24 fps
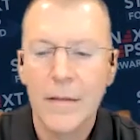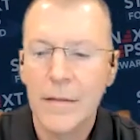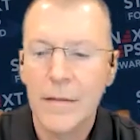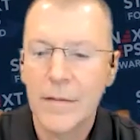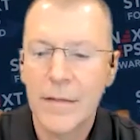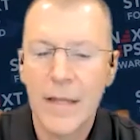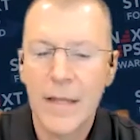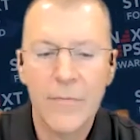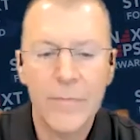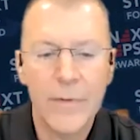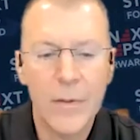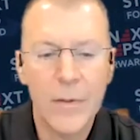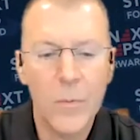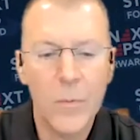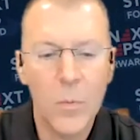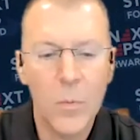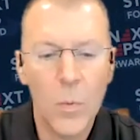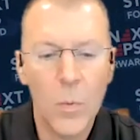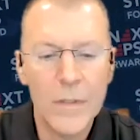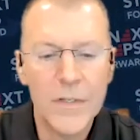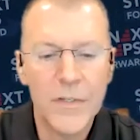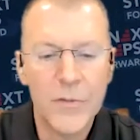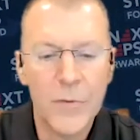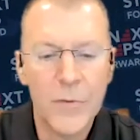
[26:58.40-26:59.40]
Stephany,
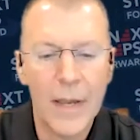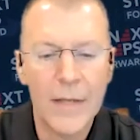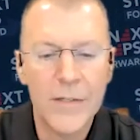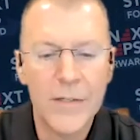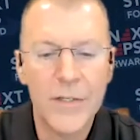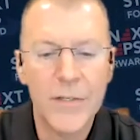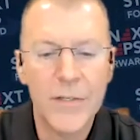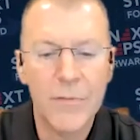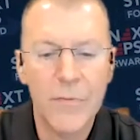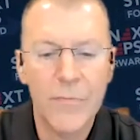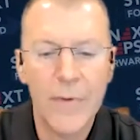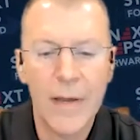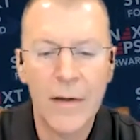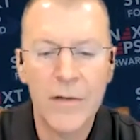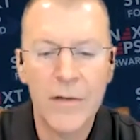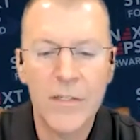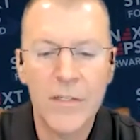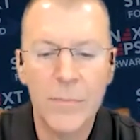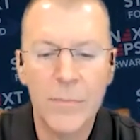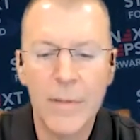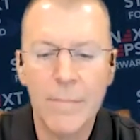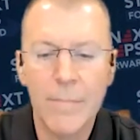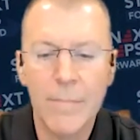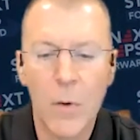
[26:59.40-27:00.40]
what strategies have you found
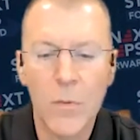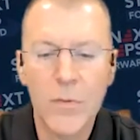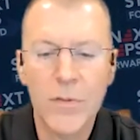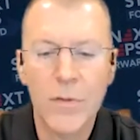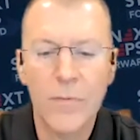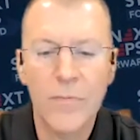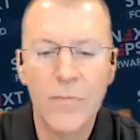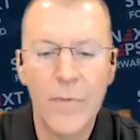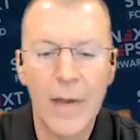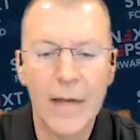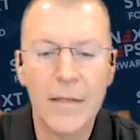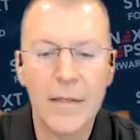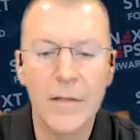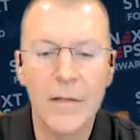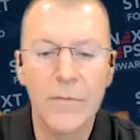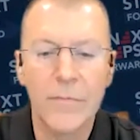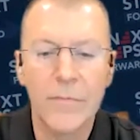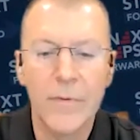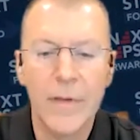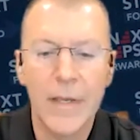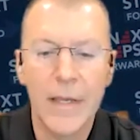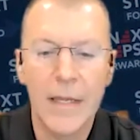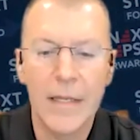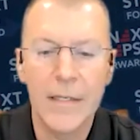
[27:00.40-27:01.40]
to be most
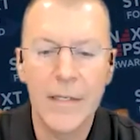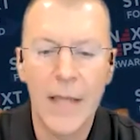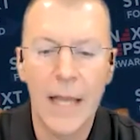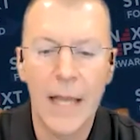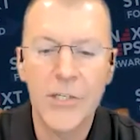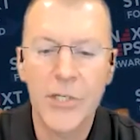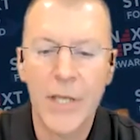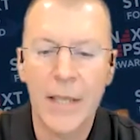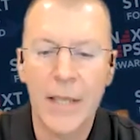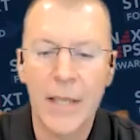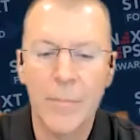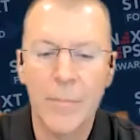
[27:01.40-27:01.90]
effective in educating